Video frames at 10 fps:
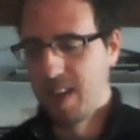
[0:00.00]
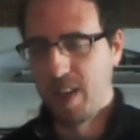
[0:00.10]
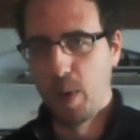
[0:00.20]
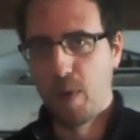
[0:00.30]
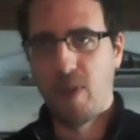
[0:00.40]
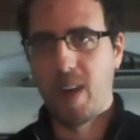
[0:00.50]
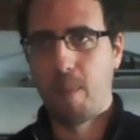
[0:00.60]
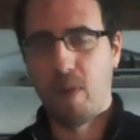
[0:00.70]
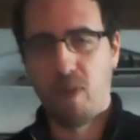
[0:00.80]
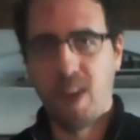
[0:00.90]
you'll find
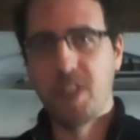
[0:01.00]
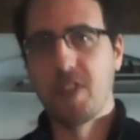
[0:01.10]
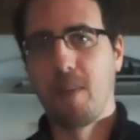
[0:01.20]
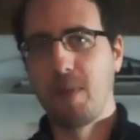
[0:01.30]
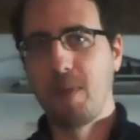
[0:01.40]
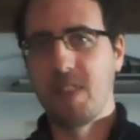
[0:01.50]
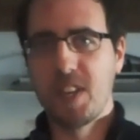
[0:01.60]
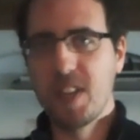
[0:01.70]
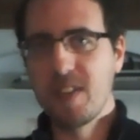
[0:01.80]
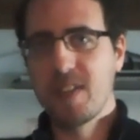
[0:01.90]
professional
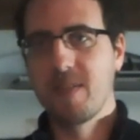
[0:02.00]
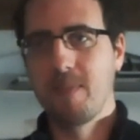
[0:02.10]
musicians